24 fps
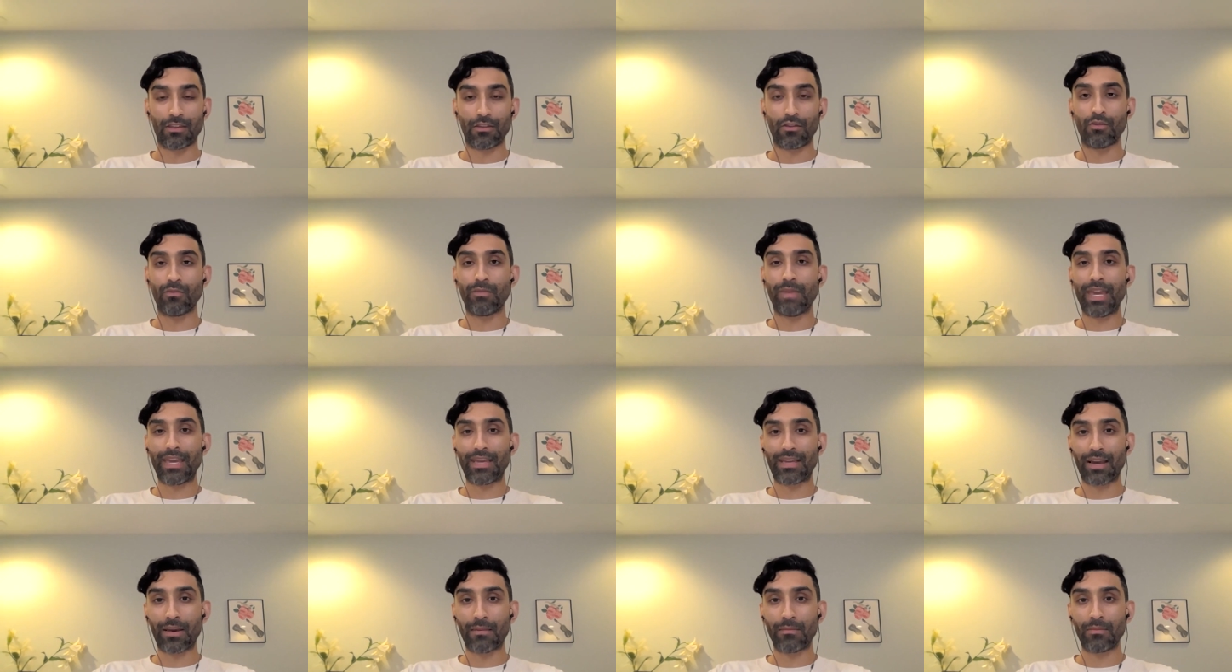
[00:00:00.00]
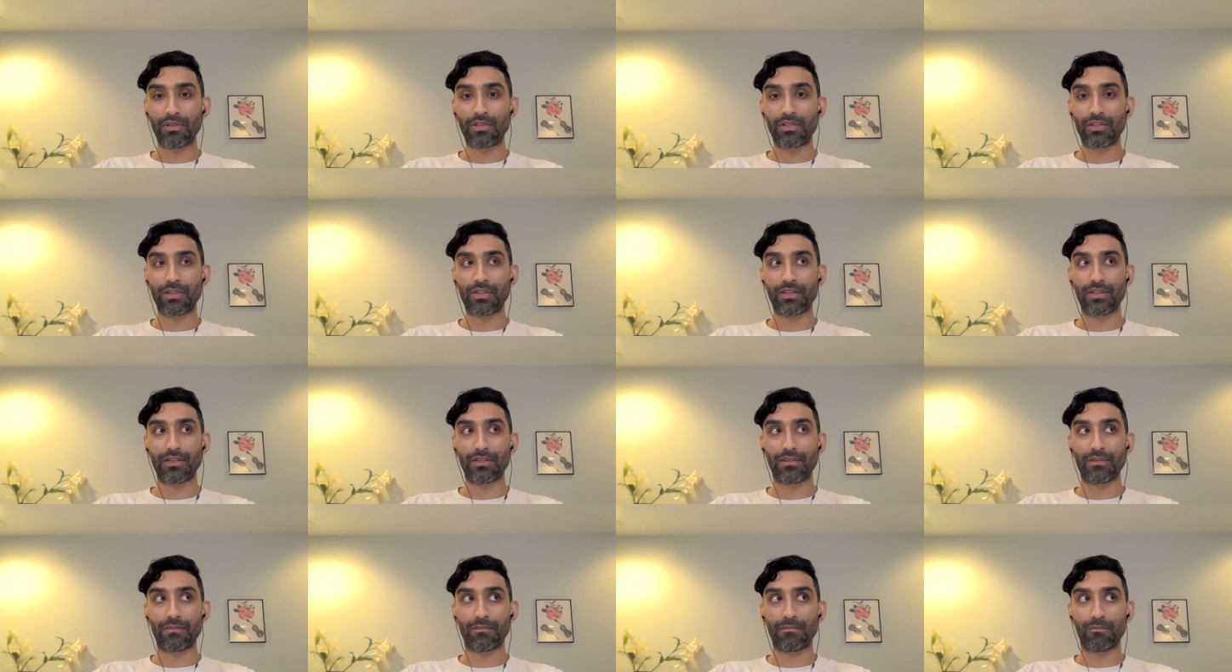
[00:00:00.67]
you may come
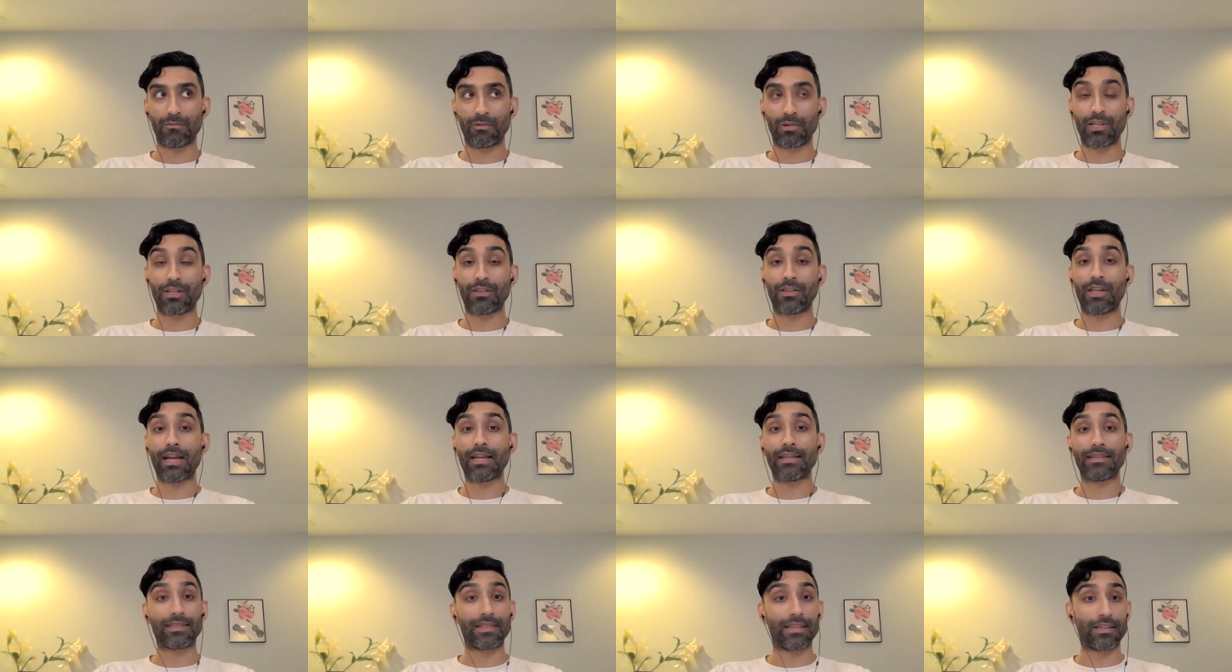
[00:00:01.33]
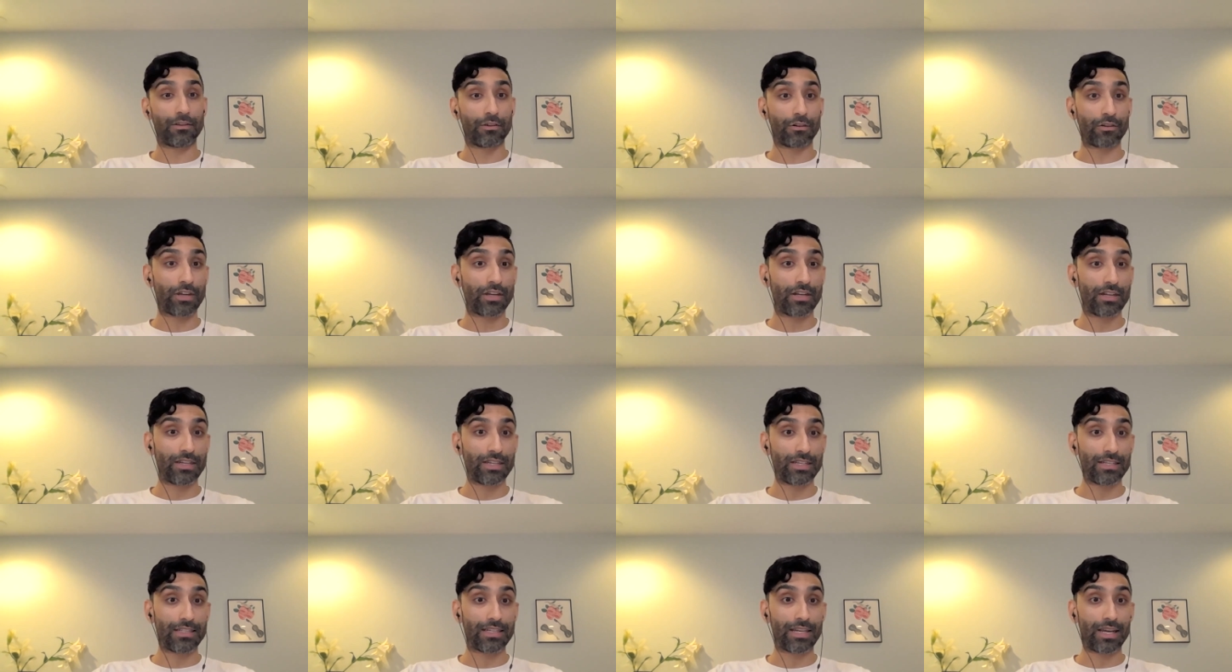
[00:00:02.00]
to realize that you're going
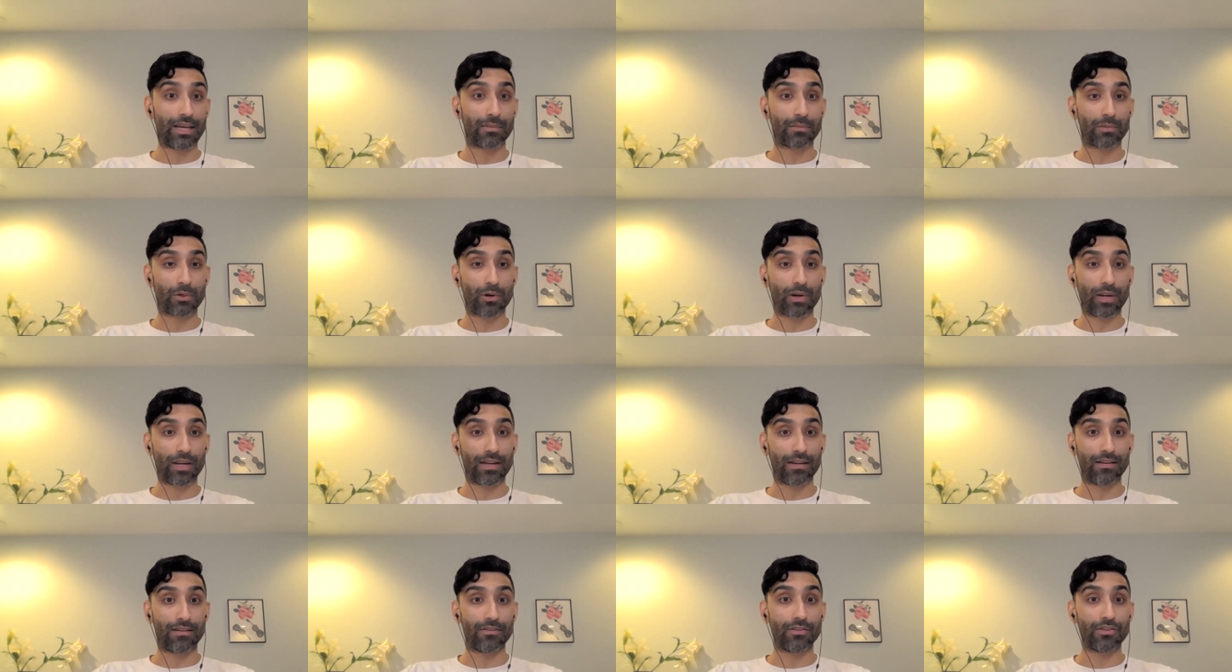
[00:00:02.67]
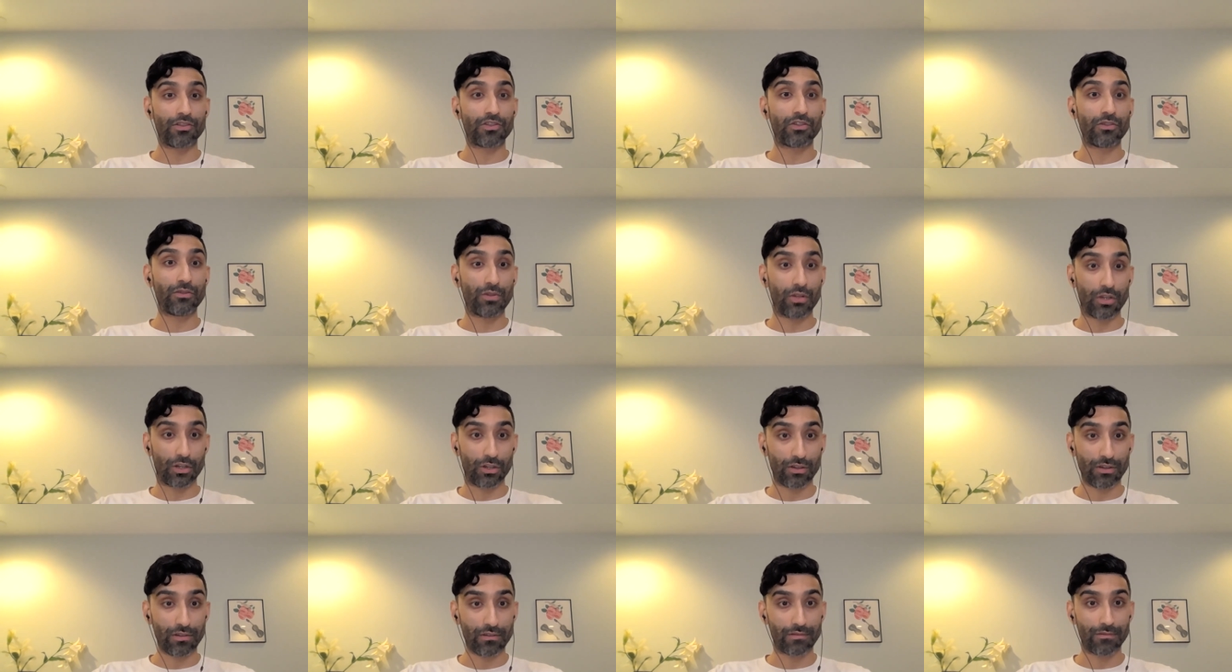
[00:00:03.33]
to need to upgrade
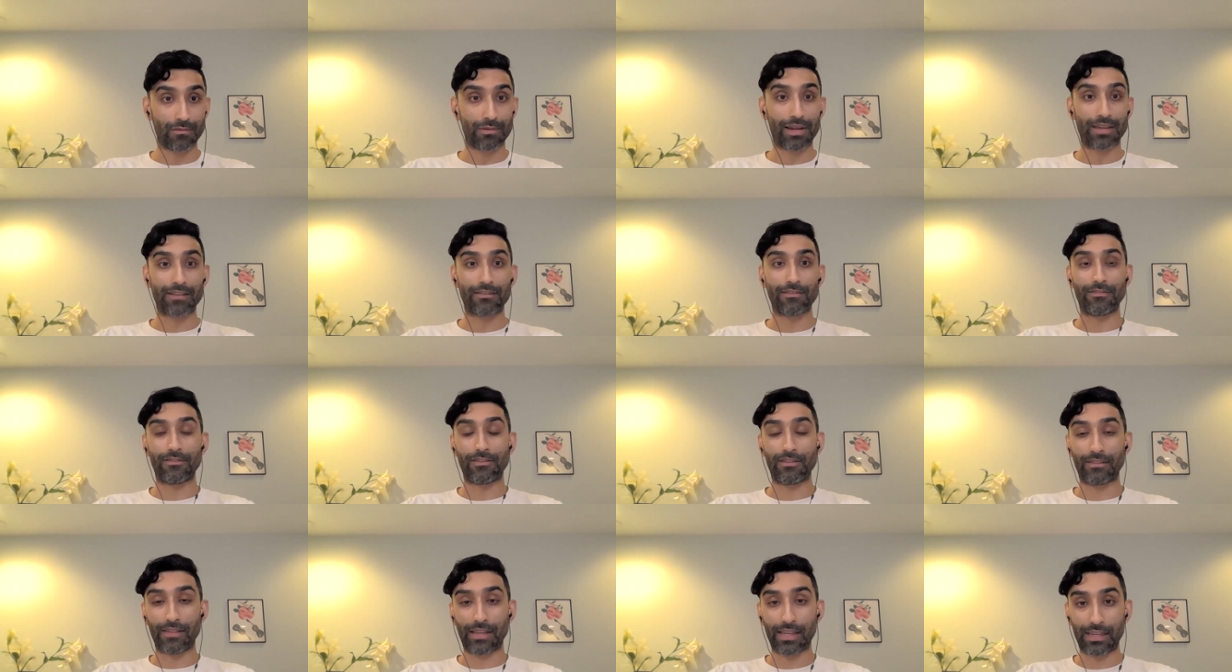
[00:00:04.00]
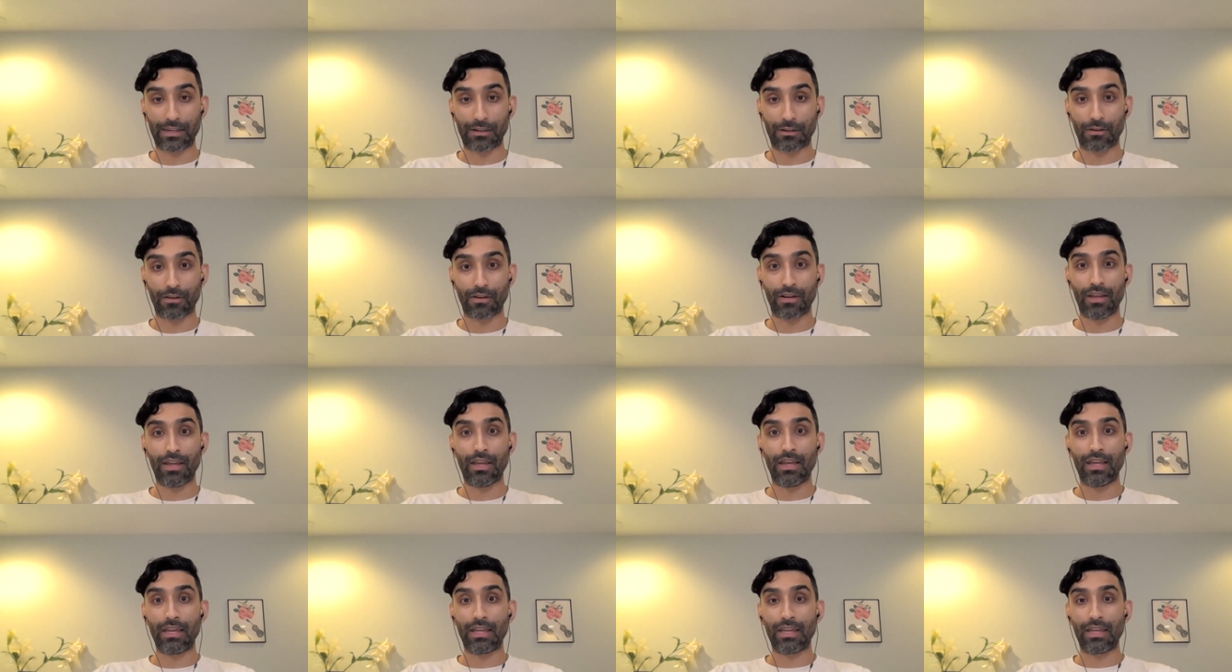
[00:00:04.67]
sooner rather than later